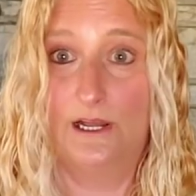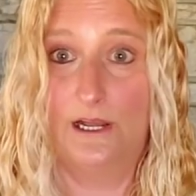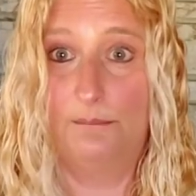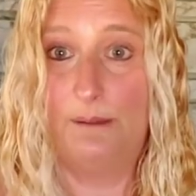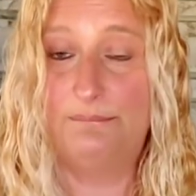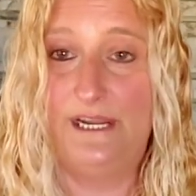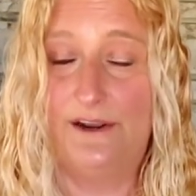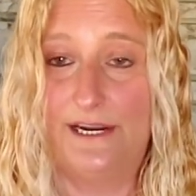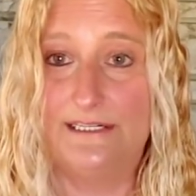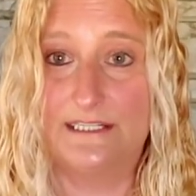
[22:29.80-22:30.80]
come up
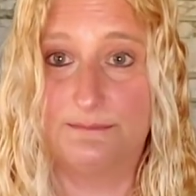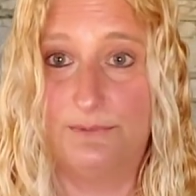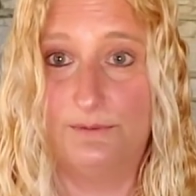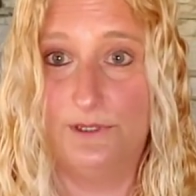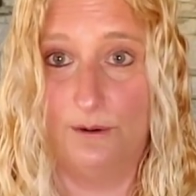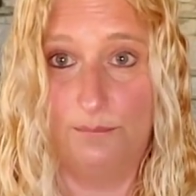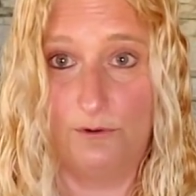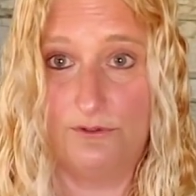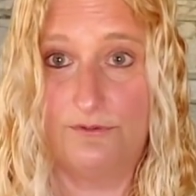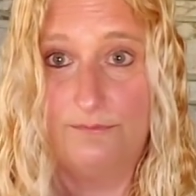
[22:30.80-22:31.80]
behind us, but you
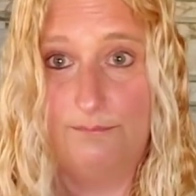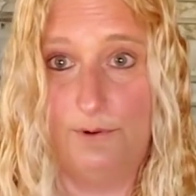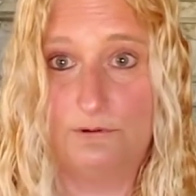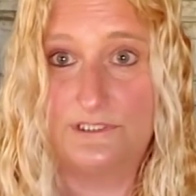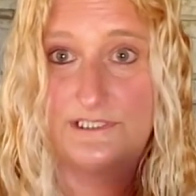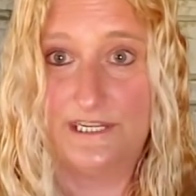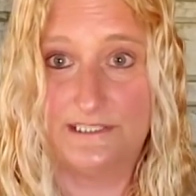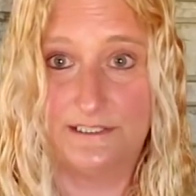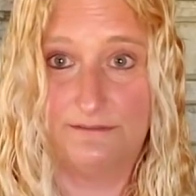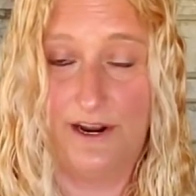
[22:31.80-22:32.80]
know, both
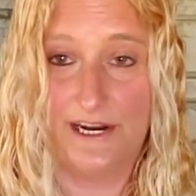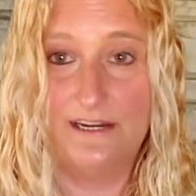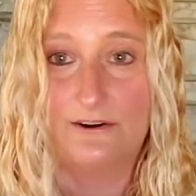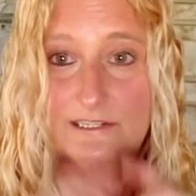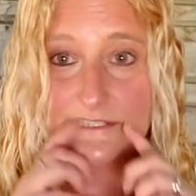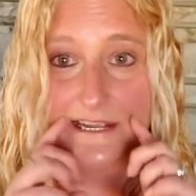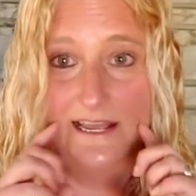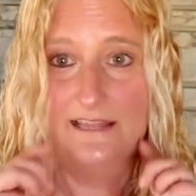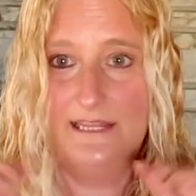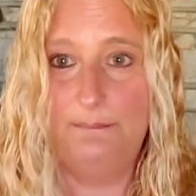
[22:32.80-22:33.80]
sets of hikers.
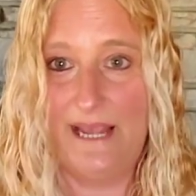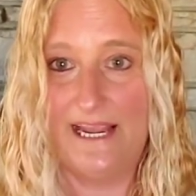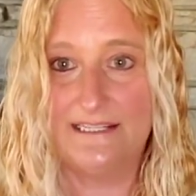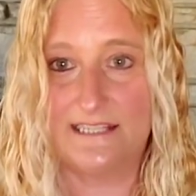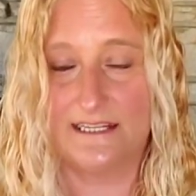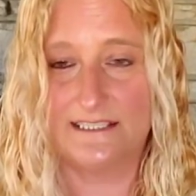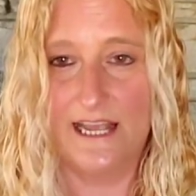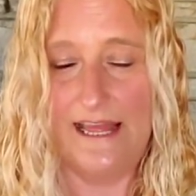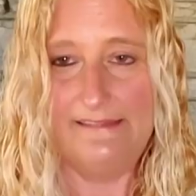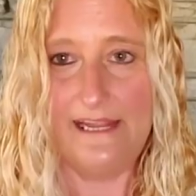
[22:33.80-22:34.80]
They pass us.
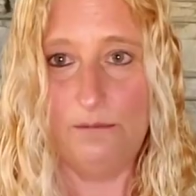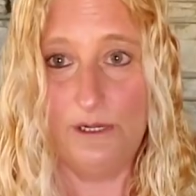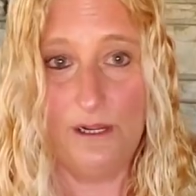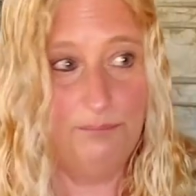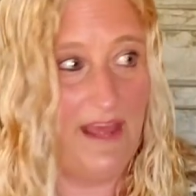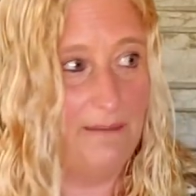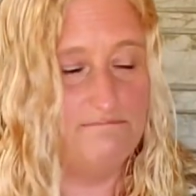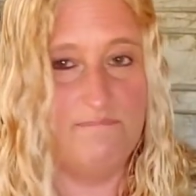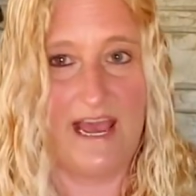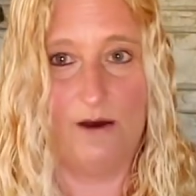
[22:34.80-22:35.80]
They went up that
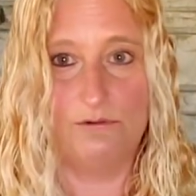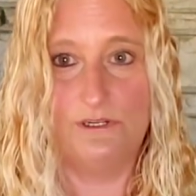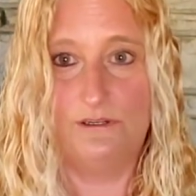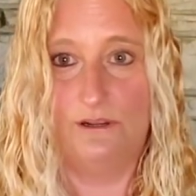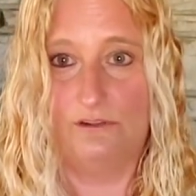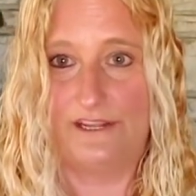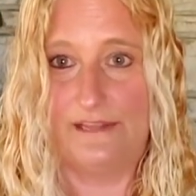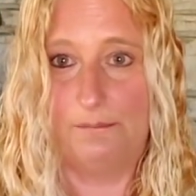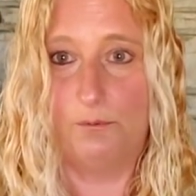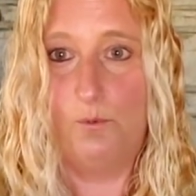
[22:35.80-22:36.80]
mountain like
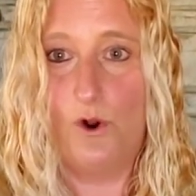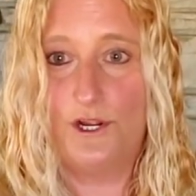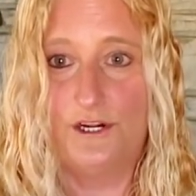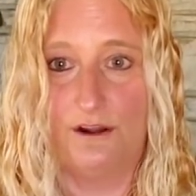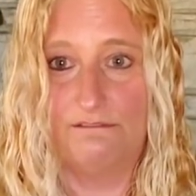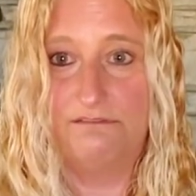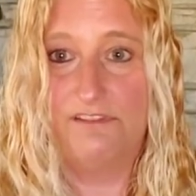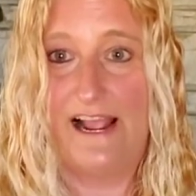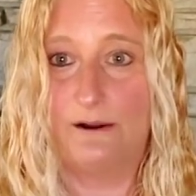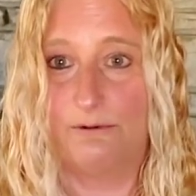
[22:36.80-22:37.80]
they were walking on
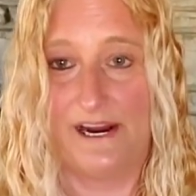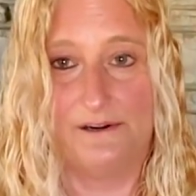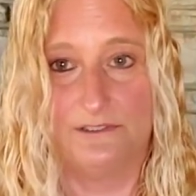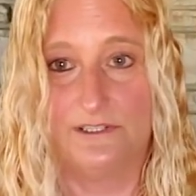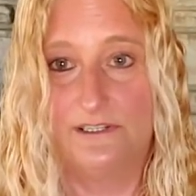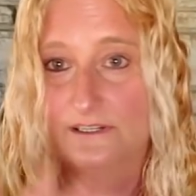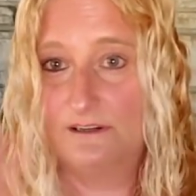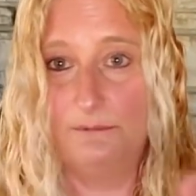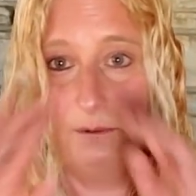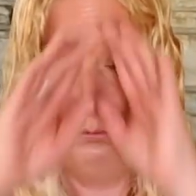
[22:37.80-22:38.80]
flat ground.
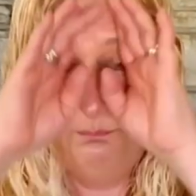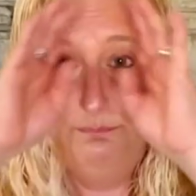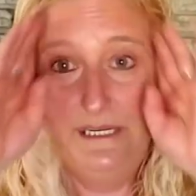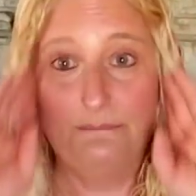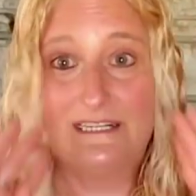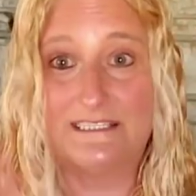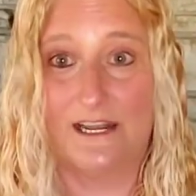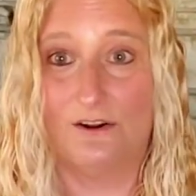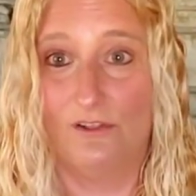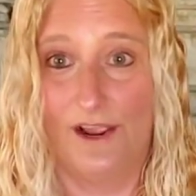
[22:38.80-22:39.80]
Me and my
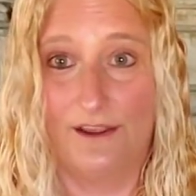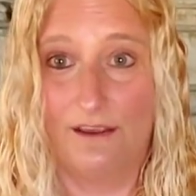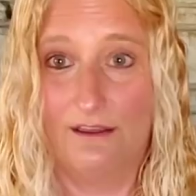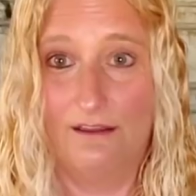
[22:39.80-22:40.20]
son are like,